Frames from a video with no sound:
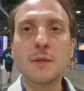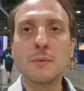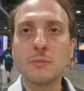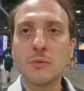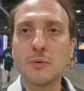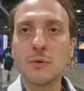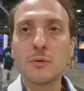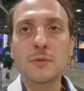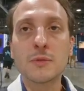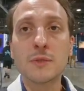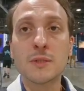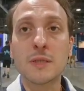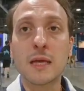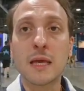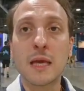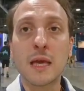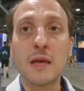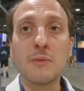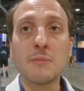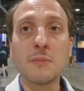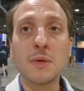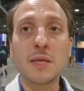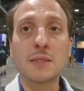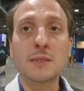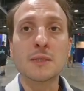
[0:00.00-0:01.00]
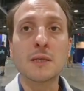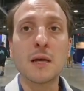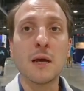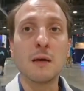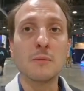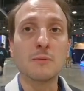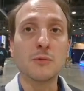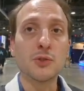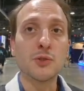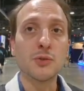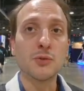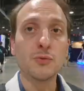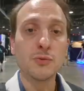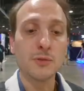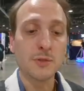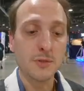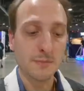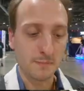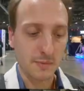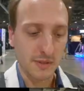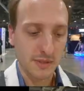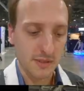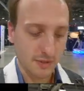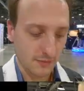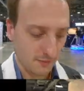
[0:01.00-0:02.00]
at the booth, they gave me some shoes
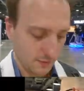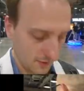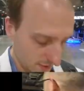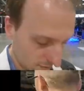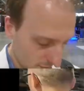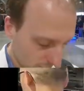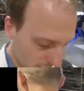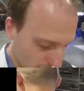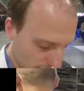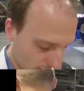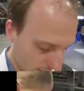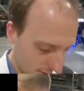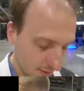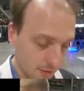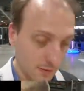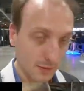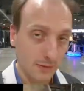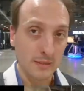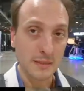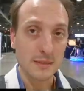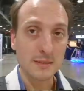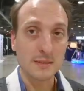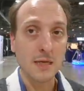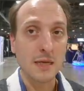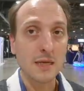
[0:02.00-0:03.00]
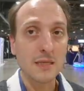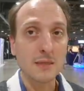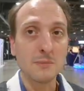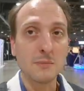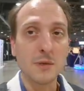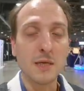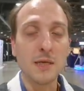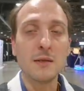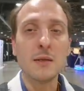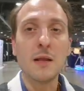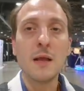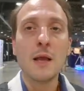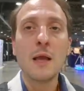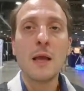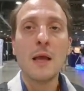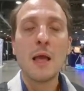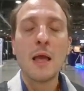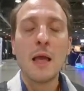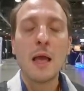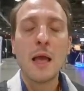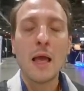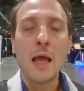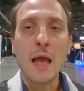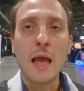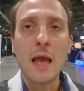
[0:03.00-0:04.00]
specific to walk on this treadmill.
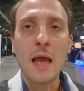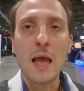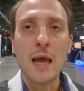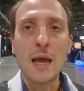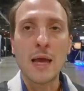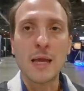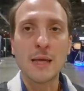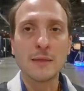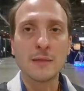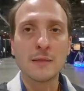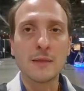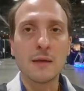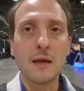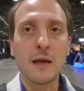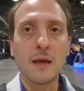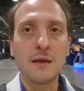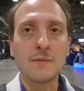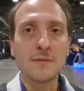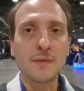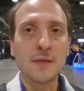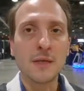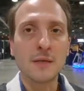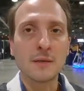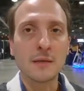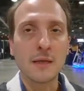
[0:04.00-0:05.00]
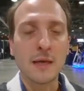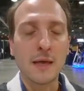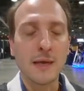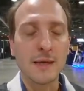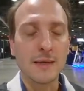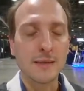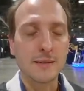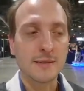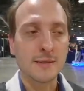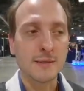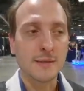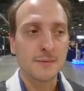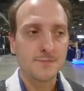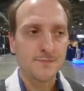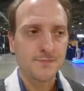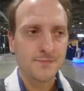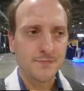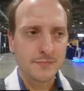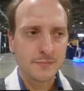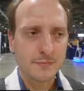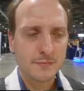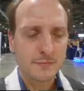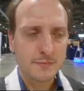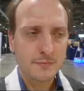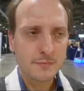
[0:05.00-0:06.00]
And after that,
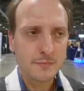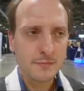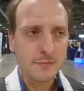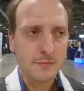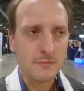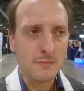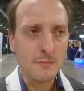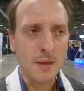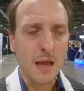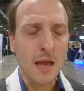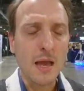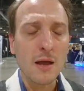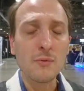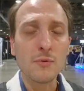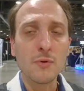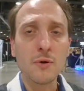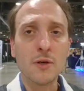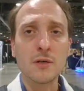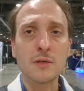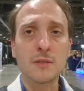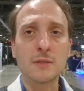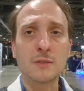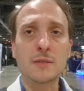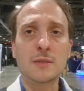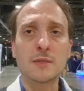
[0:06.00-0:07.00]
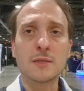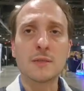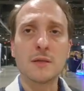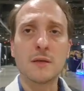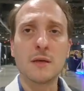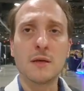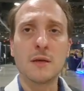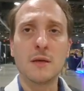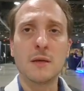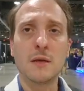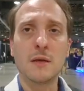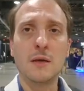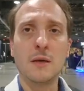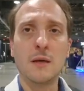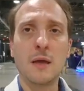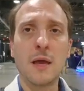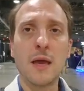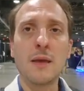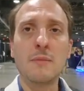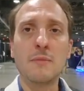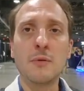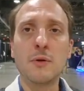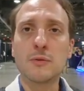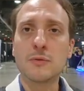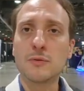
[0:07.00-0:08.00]
I was
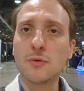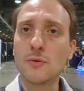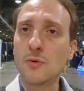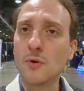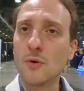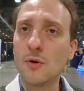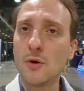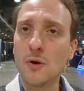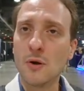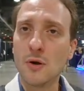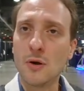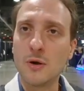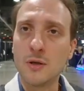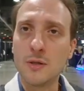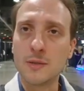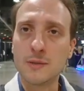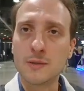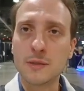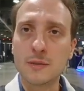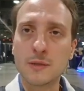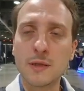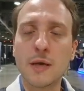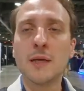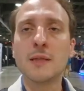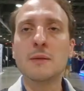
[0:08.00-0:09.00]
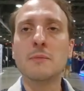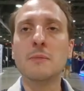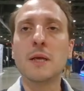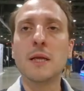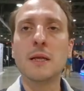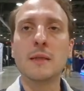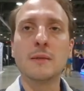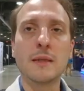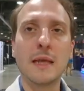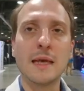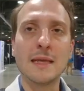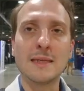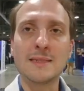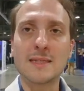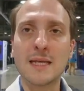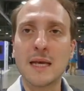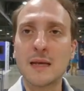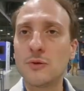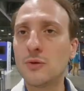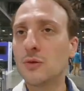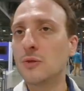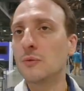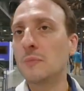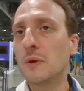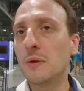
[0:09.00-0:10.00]
able to go on the treadmill. They
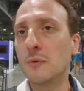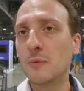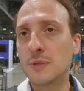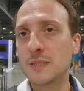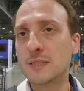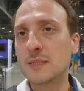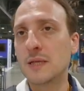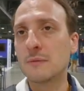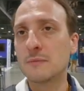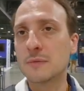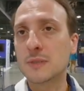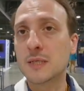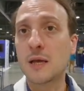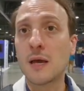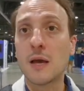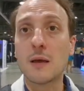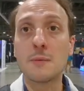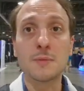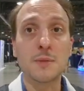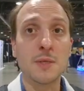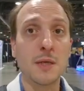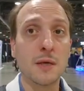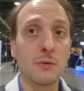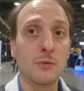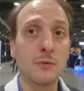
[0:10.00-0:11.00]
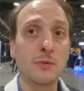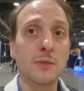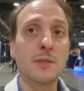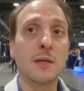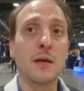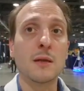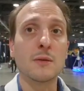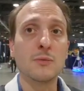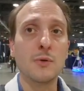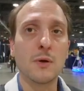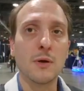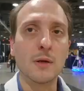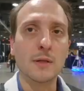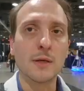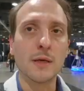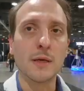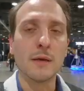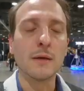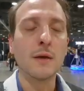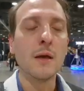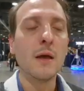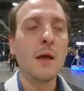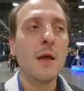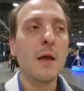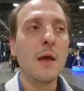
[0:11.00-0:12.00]
secured me with some straps and could start walking.
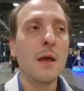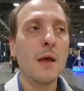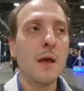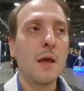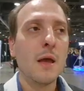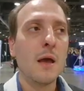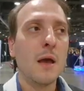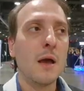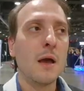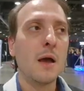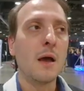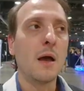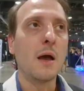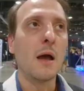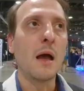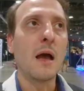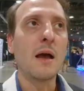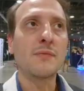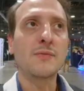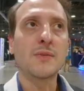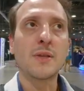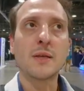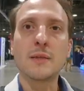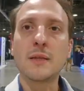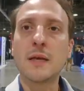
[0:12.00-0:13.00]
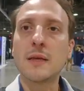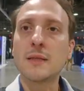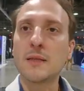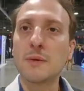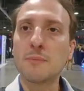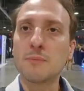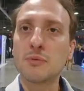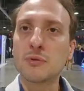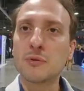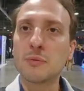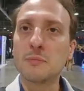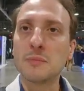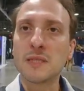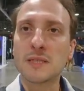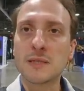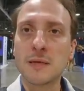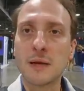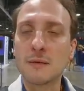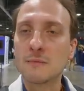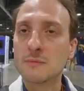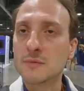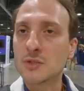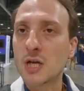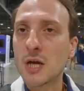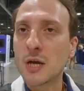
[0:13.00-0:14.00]
After that, they put me
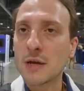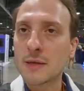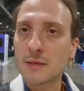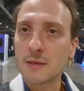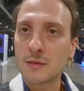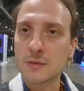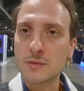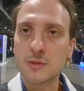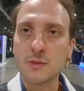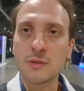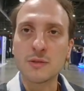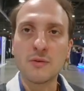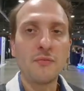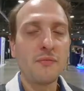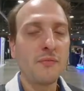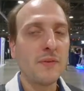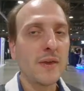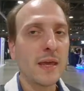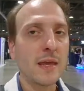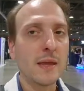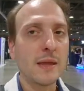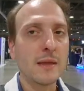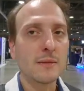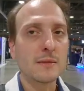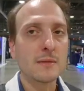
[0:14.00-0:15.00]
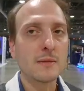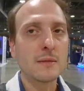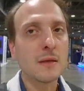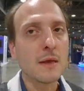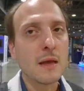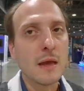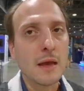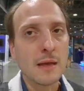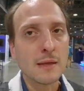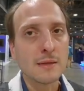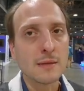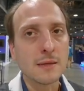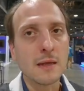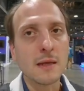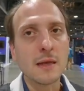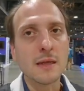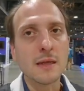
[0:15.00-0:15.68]
some trackers on the feet and they